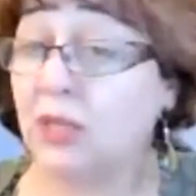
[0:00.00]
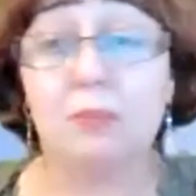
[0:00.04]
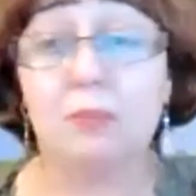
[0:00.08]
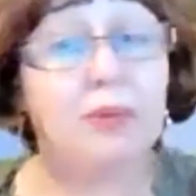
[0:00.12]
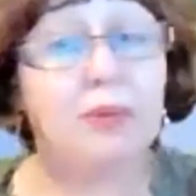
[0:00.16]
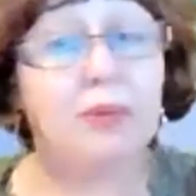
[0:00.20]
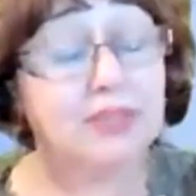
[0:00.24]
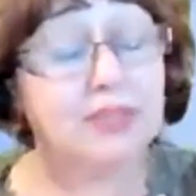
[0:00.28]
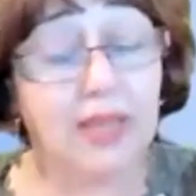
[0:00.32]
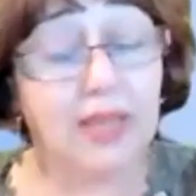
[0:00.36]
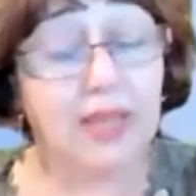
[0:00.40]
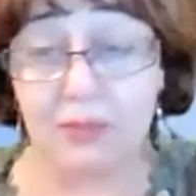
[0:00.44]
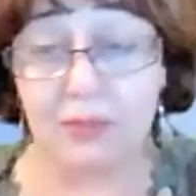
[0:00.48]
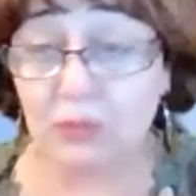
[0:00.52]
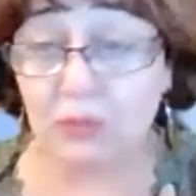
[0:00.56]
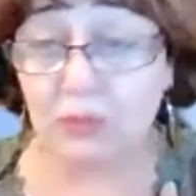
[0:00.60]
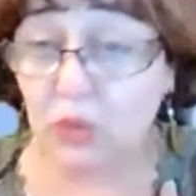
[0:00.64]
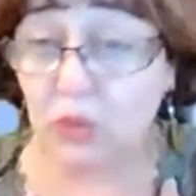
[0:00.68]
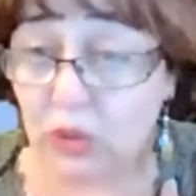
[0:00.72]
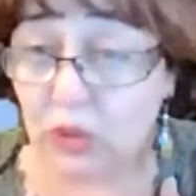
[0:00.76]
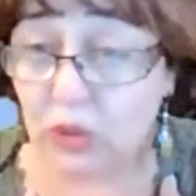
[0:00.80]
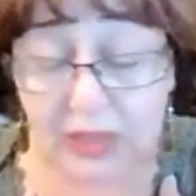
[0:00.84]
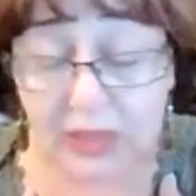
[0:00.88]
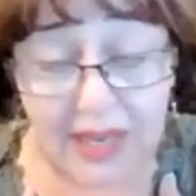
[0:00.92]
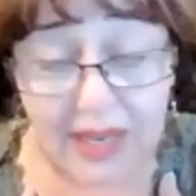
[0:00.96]
but I'm
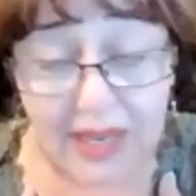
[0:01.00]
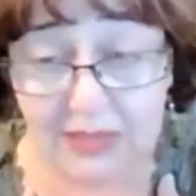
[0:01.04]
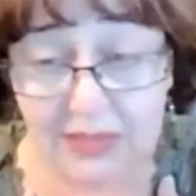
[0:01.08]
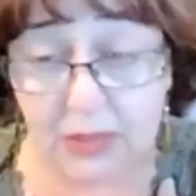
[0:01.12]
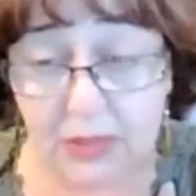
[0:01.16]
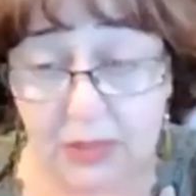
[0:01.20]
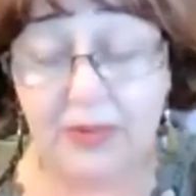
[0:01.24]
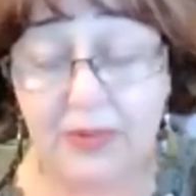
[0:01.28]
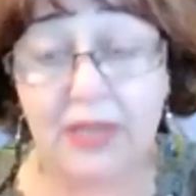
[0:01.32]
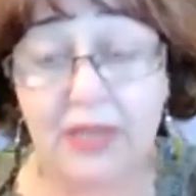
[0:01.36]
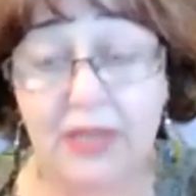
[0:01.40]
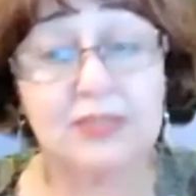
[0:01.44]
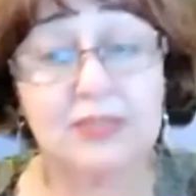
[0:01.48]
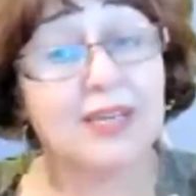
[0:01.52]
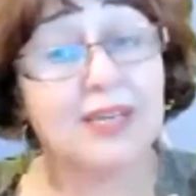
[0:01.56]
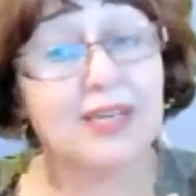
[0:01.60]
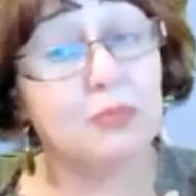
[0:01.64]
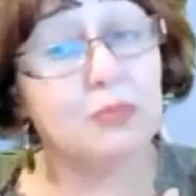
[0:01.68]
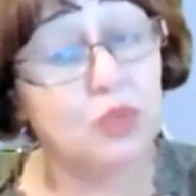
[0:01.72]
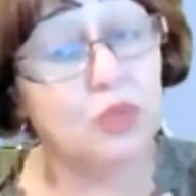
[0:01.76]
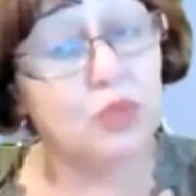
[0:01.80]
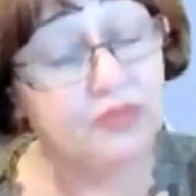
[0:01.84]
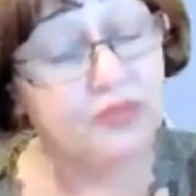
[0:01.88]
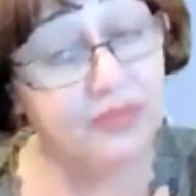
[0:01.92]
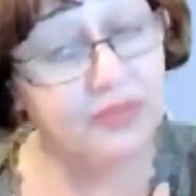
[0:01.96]
not tax advisor,
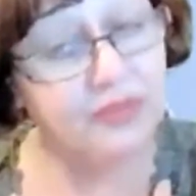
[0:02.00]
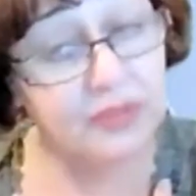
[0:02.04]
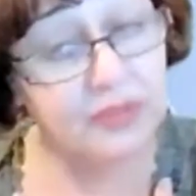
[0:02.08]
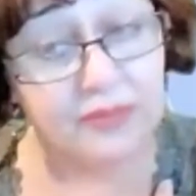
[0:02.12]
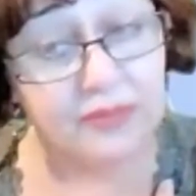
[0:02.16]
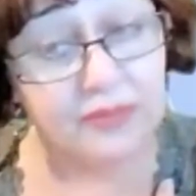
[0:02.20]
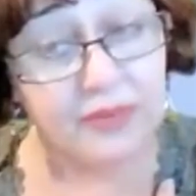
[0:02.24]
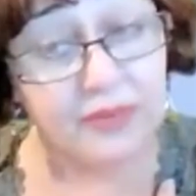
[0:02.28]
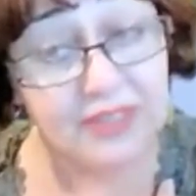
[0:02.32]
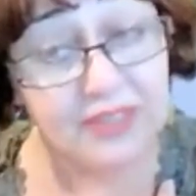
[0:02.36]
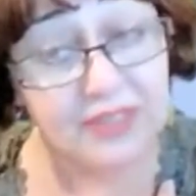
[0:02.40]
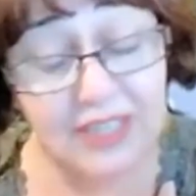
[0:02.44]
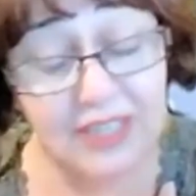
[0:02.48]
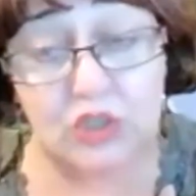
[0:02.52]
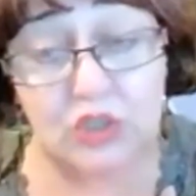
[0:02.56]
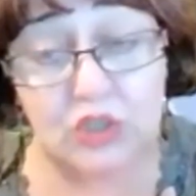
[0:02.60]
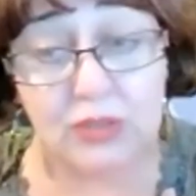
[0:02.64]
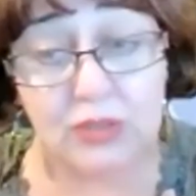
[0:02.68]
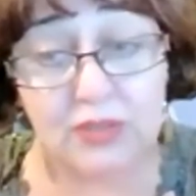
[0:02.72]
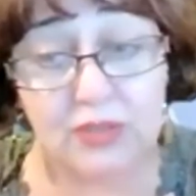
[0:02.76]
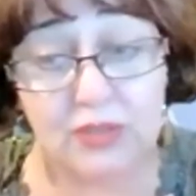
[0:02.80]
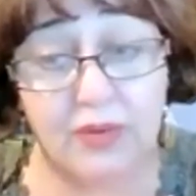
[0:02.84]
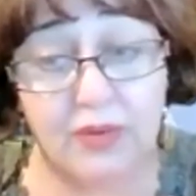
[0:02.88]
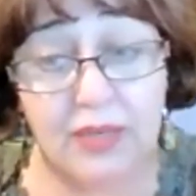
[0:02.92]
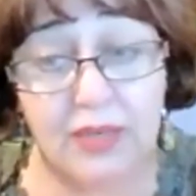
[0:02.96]
I'm not financial
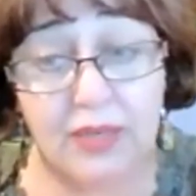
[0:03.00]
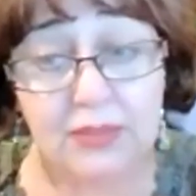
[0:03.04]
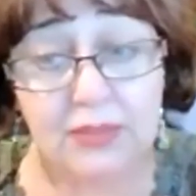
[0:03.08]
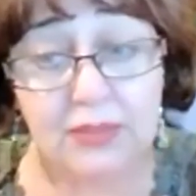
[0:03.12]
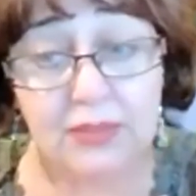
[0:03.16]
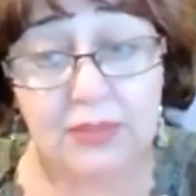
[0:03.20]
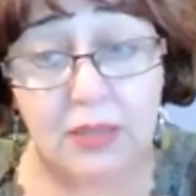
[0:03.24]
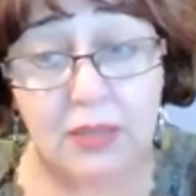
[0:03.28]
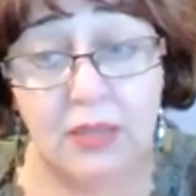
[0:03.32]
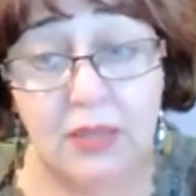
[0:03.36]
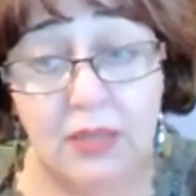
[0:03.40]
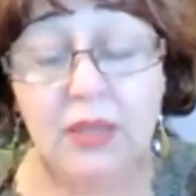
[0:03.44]
advisor.